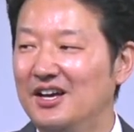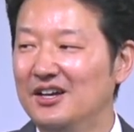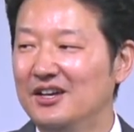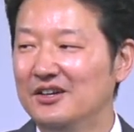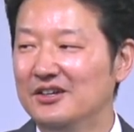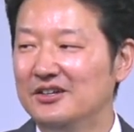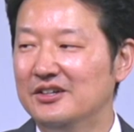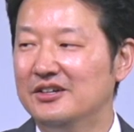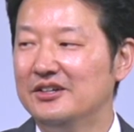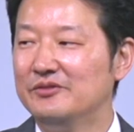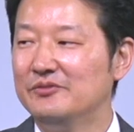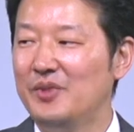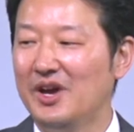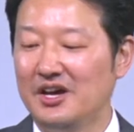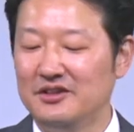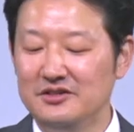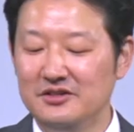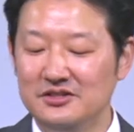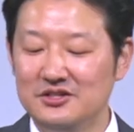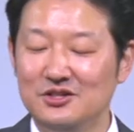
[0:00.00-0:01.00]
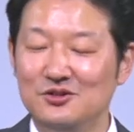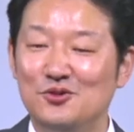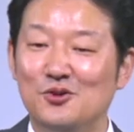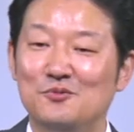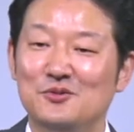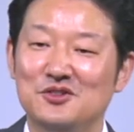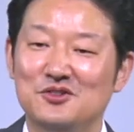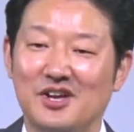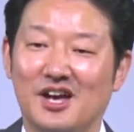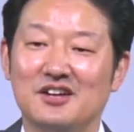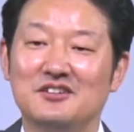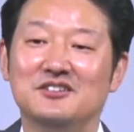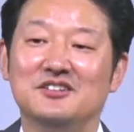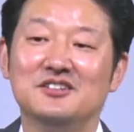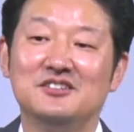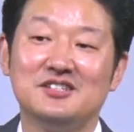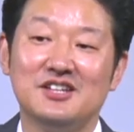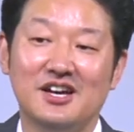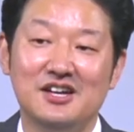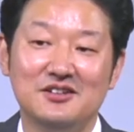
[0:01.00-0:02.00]
yeah, Pastor Jay told me to
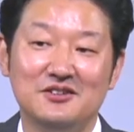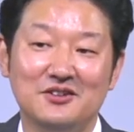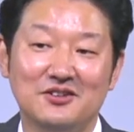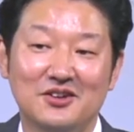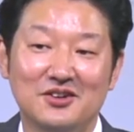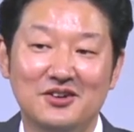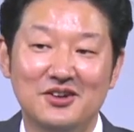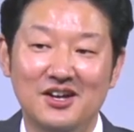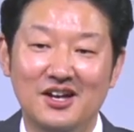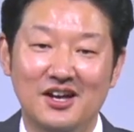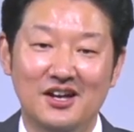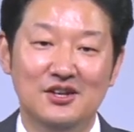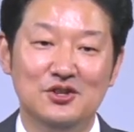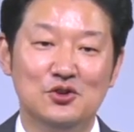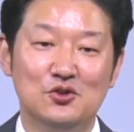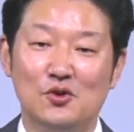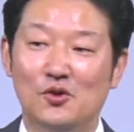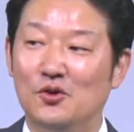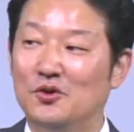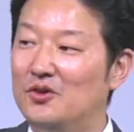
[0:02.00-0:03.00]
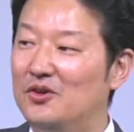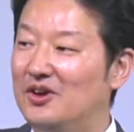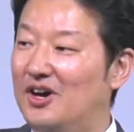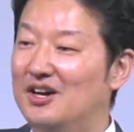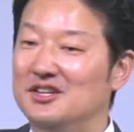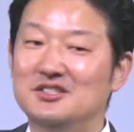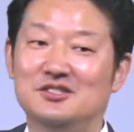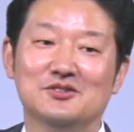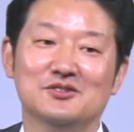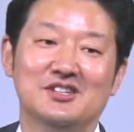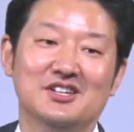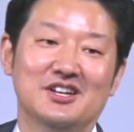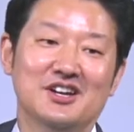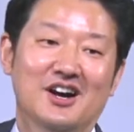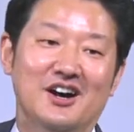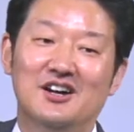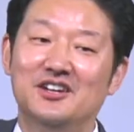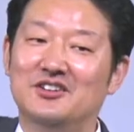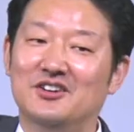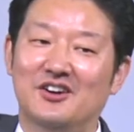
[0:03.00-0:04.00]
exercise, so you go onto the
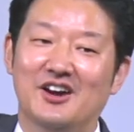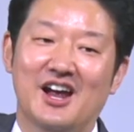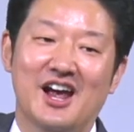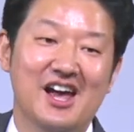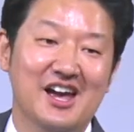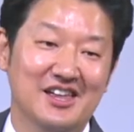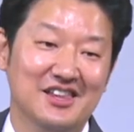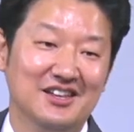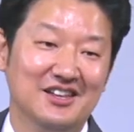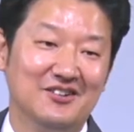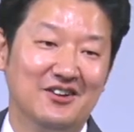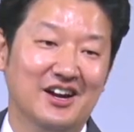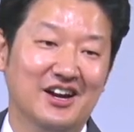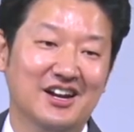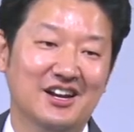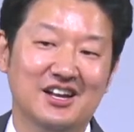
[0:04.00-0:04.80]
other end, right?